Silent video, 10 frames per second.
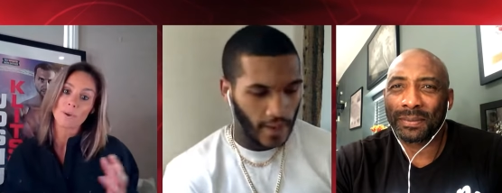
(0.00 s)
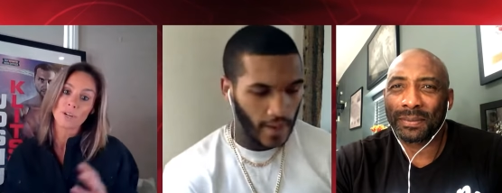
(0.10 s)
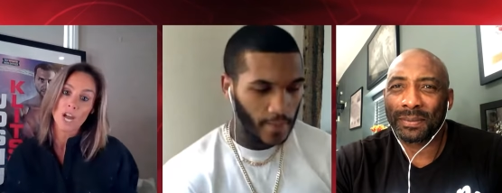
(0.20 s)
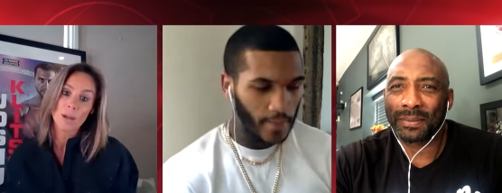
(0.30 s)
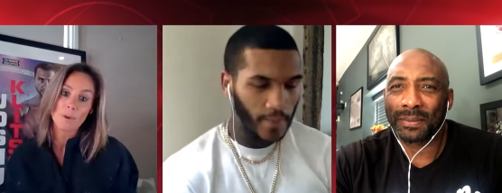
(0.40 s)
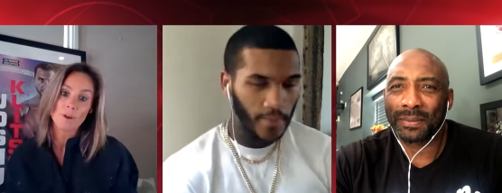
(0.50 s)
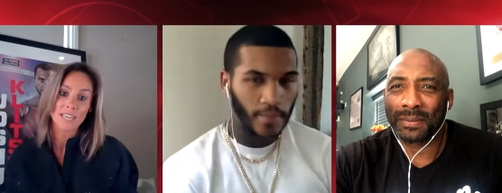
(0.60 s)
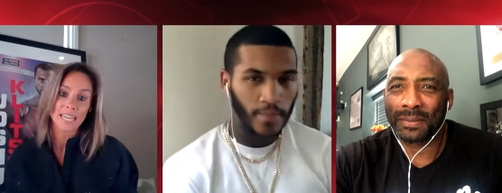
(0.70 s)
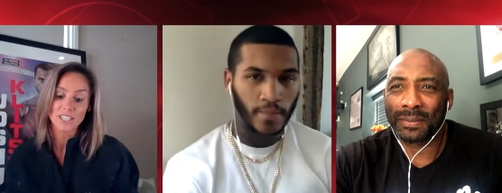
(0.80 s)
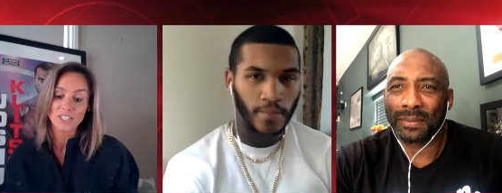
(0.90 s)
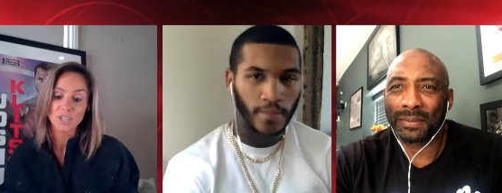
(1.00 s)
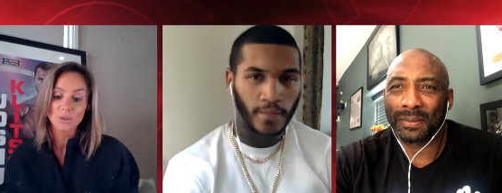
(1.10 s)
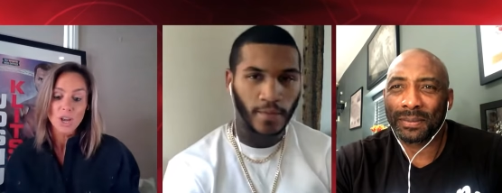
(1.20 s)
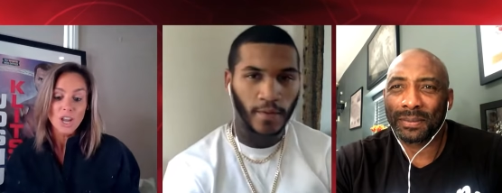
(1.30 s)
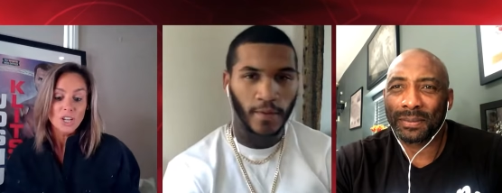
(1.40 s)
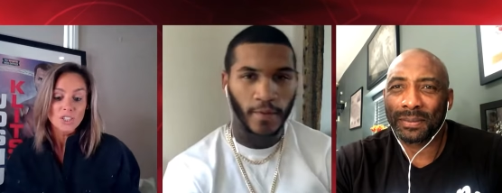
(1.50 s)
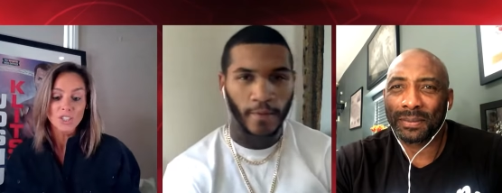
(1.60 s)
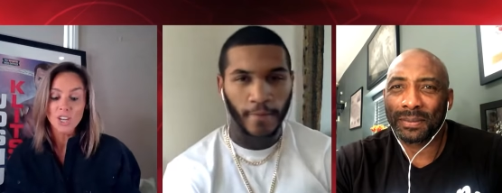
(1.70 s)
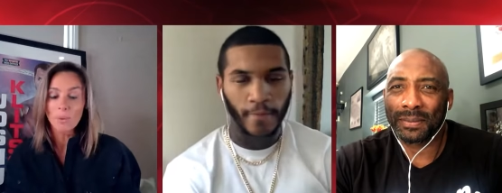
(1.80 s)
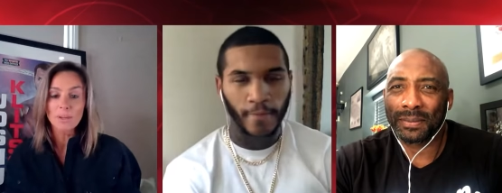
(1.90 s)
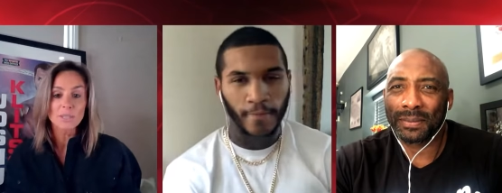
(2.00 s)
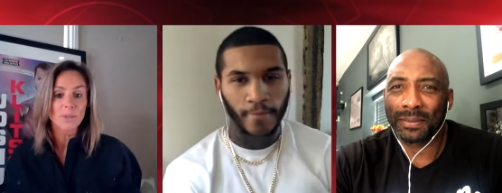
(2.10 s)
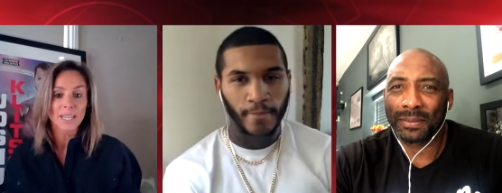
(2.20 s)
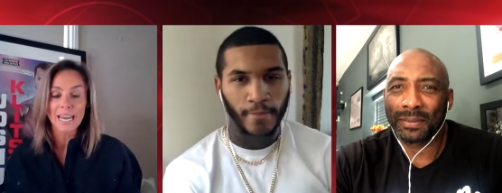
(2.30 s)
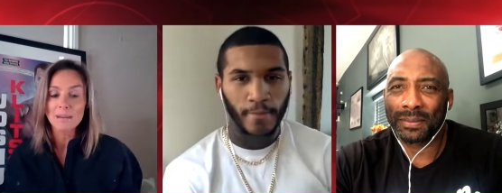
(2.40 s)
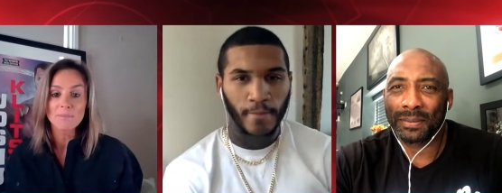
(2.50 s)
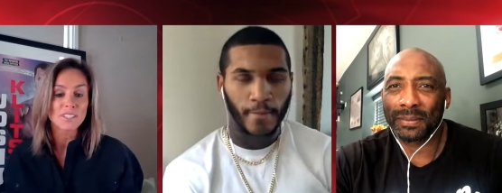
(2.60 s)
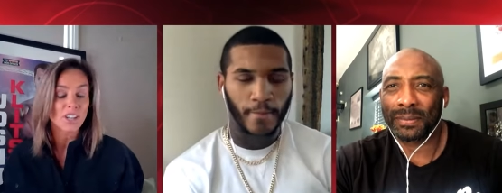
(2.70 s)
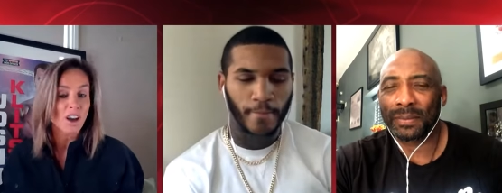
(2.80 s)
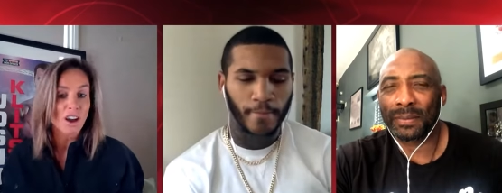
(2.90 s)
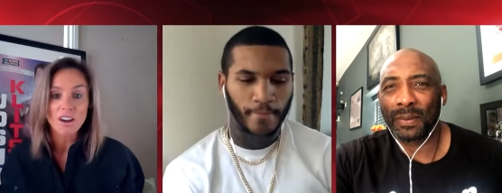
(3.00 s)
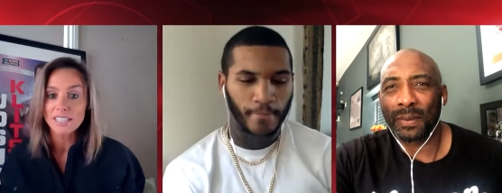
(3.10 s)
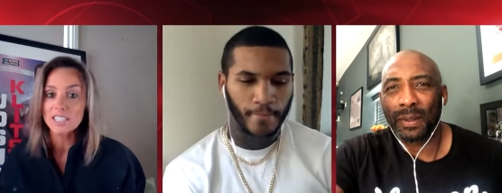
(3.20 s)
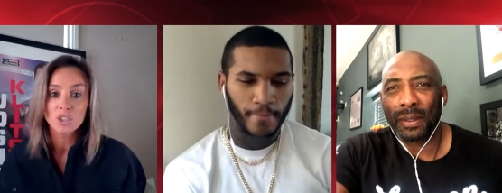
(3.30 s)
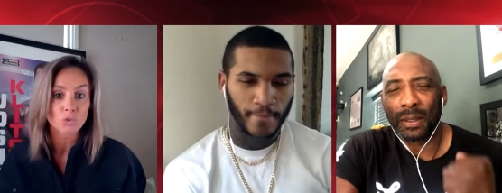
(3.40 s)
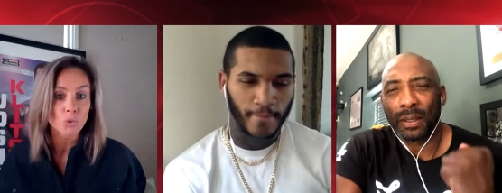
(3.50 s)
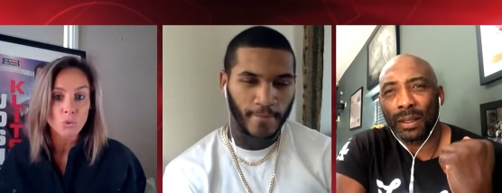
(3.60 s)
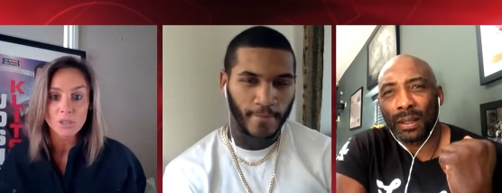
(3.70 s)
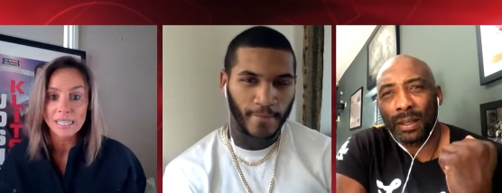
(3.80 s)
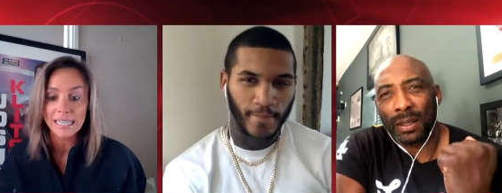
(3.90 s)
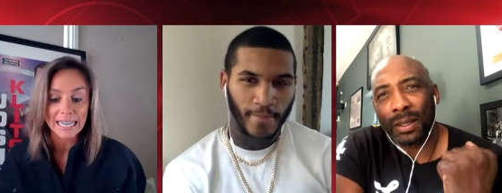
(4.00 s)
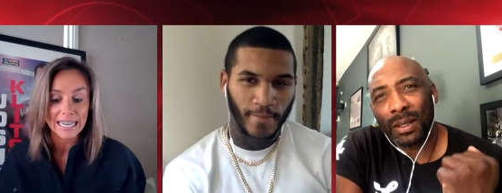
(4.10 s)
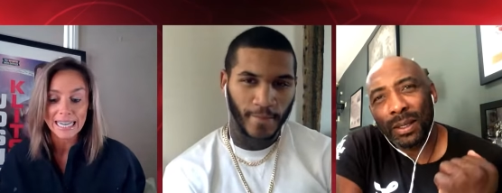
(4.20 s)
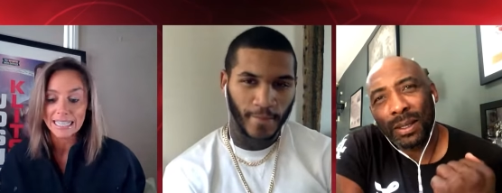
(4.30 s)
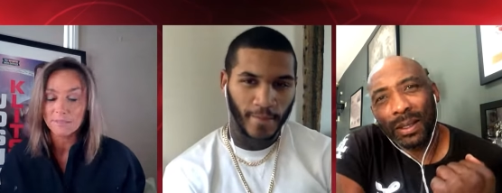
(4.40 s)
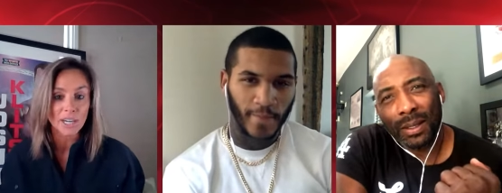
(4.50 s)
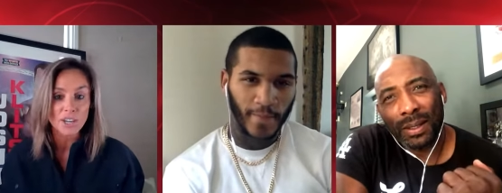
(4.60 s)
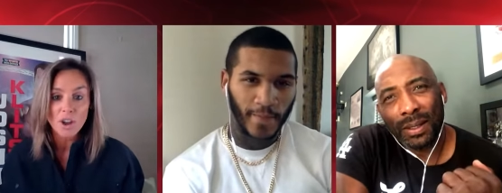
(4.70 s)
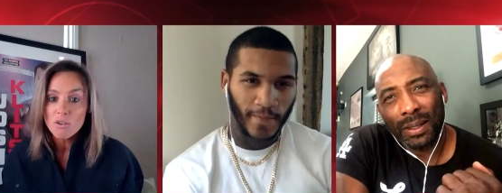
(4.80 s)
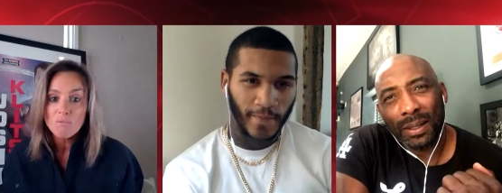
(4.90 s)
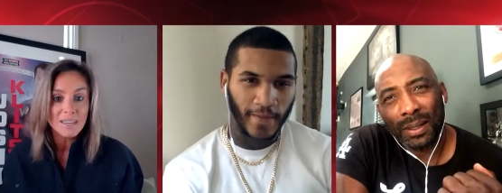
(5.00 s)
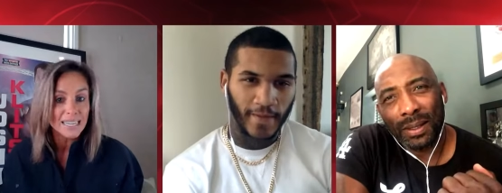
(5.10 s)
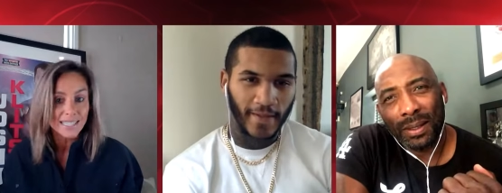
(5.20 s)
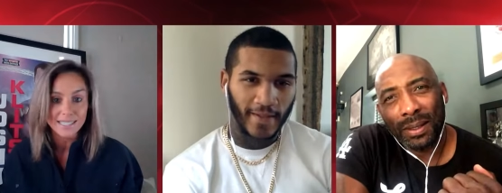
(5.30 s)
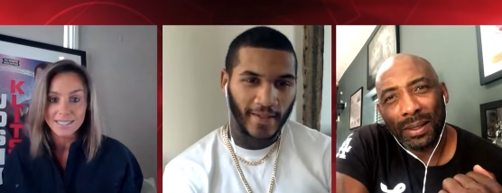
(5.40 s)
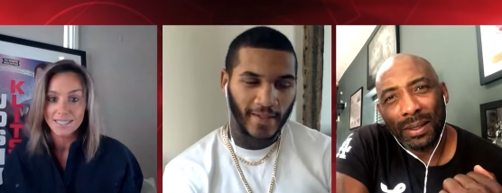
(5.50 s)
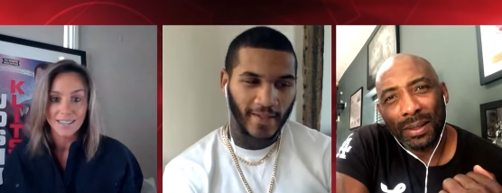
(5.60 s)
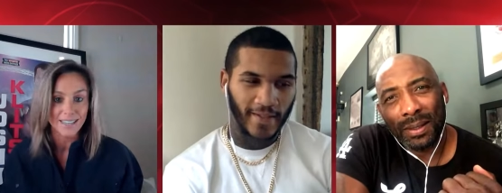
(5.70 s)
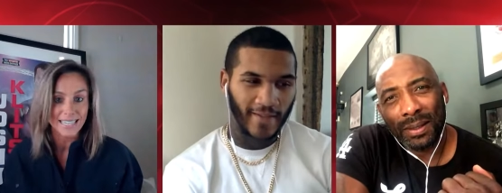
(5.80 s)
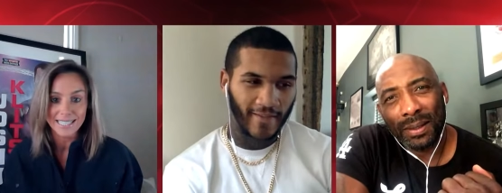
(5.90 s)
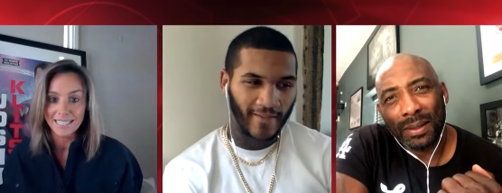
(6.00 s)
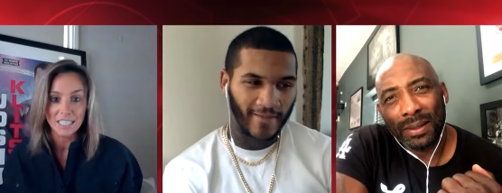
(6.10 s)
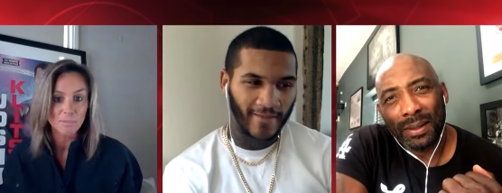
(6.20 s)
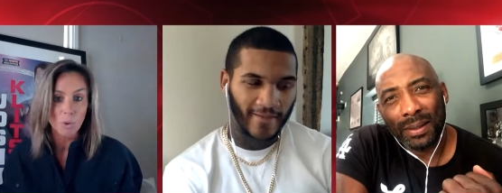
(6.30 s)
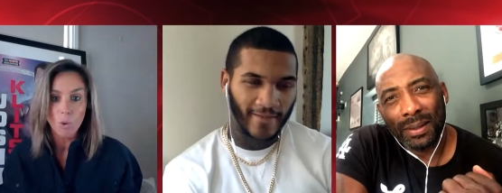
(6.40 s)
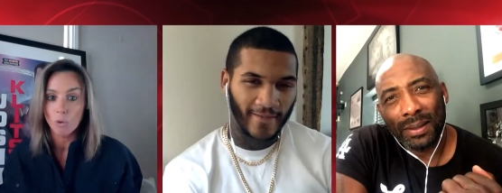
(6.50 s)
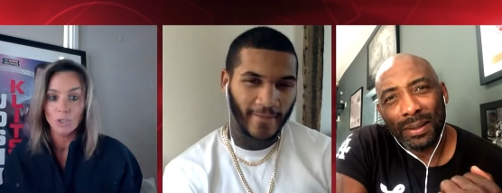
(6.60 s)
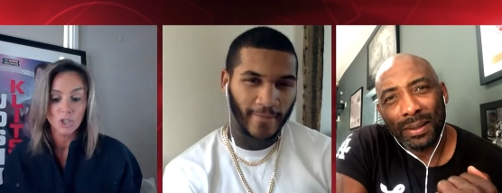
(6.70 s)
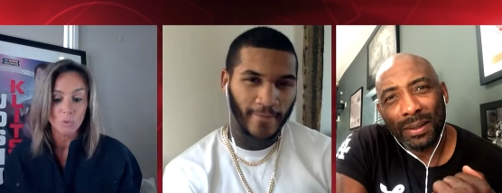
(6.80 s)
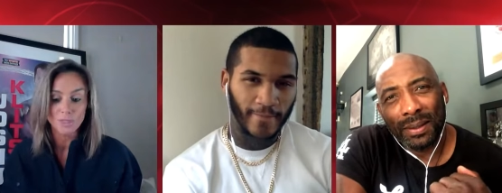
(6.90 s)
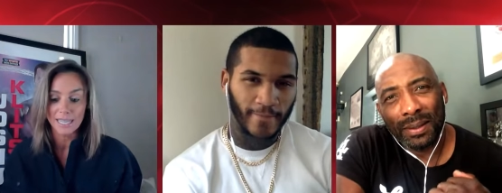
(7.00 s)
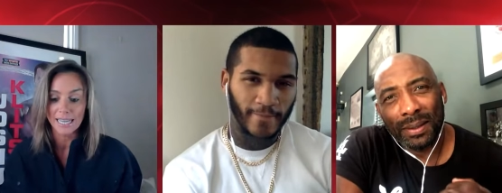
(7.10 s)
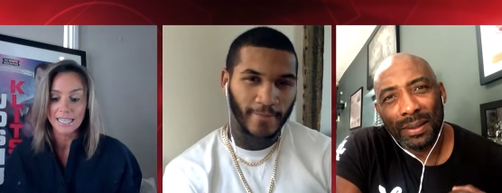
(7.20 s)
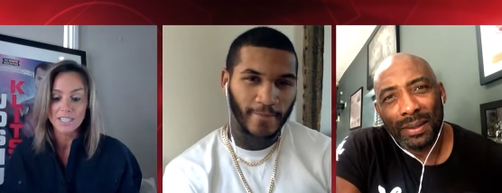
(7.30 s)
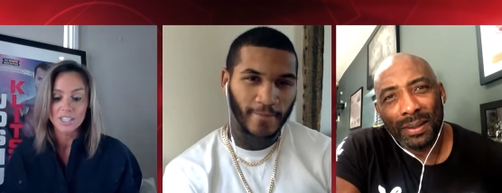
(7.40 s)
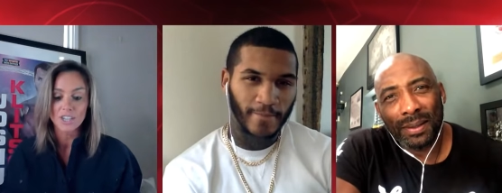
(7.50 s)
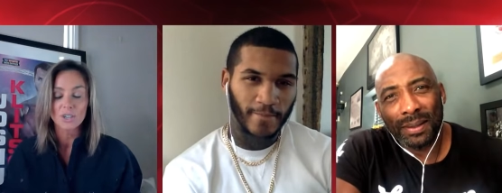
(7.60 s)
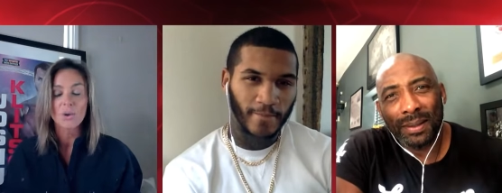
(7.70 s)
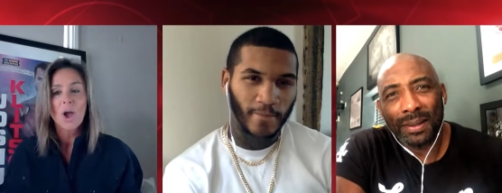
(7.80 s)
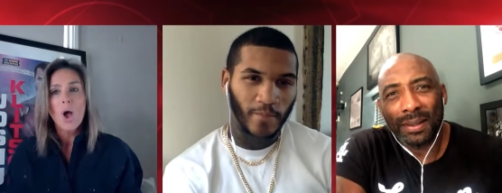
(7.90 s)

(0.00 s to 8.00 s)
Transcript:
Speaker 1: up and come over here to to go into a game that's hard, it's grueling, it's by no means an easy sport or a job to get into.